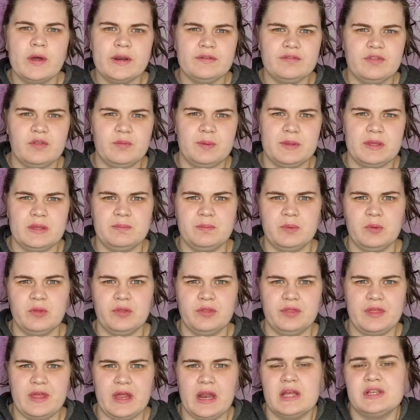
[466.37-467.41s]
of the people
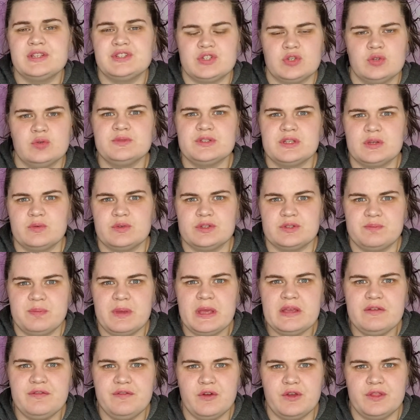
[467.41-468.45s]
that assumes it was
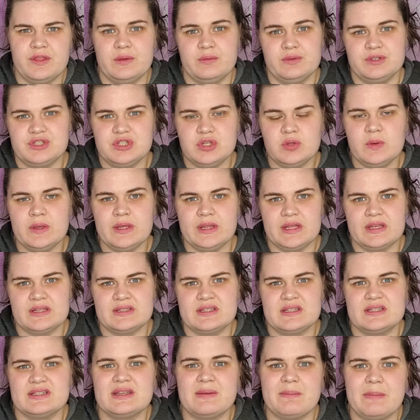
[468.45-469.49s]
Bigfoot that was doing
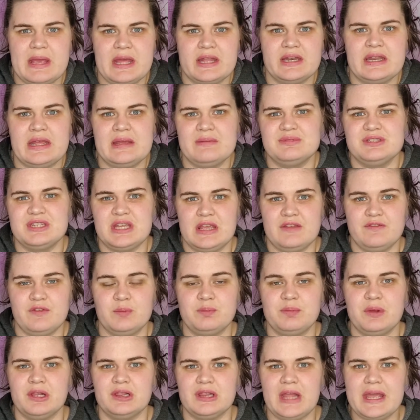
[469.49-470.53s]
this is a man named David
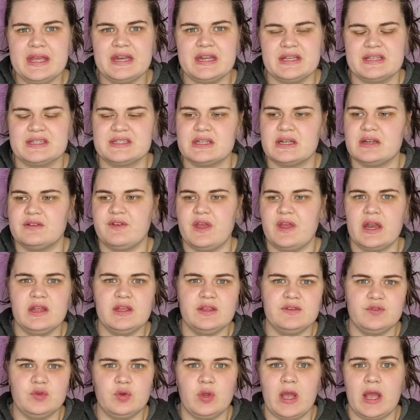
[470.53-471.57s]
Politis. And if any
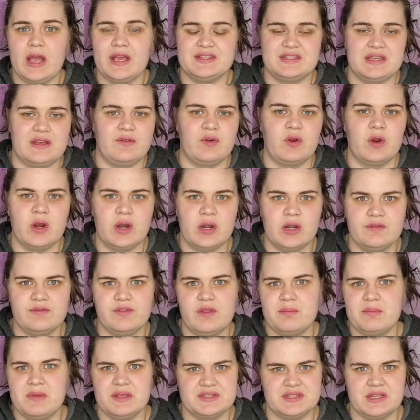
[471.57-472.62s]
of you guys have heard of the
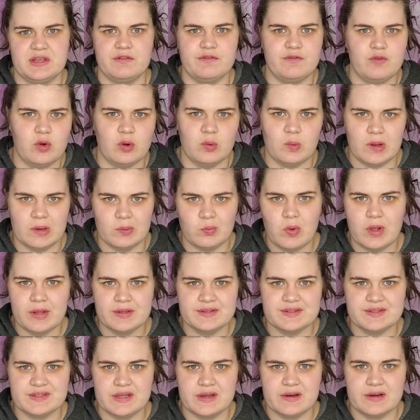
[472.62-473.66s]
Missing 411
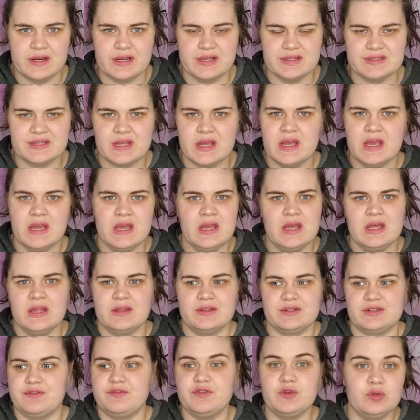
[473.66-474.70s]
series,
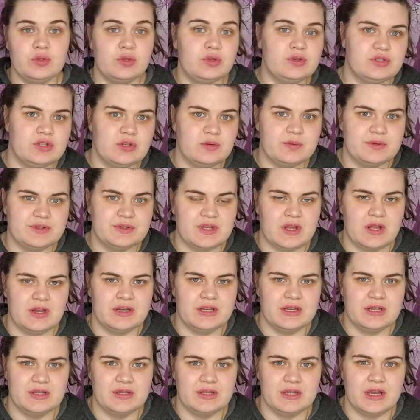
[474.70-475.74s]
there's a few YouTubers on
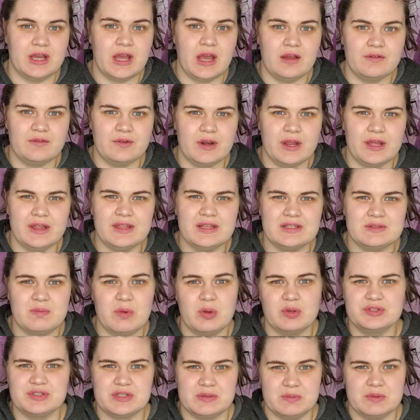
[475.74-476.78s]
here that cover it. I think it's
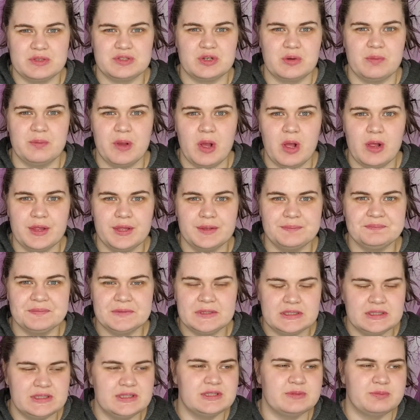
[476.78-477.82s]
mostly Mr. Ballin.
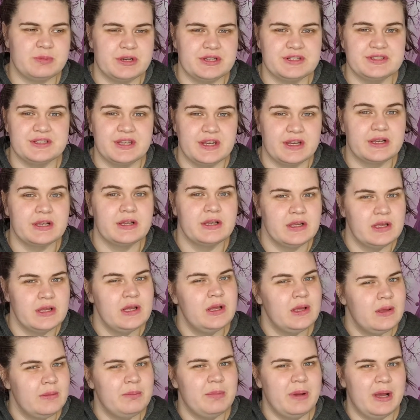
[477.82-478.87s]
He's pretty sick.
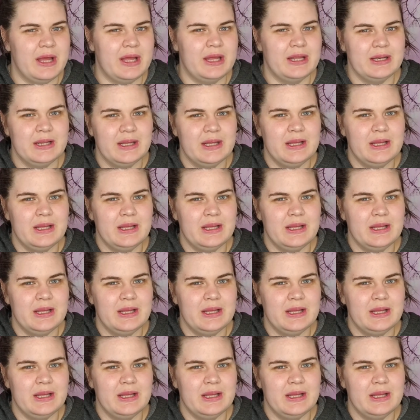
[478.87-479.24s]
But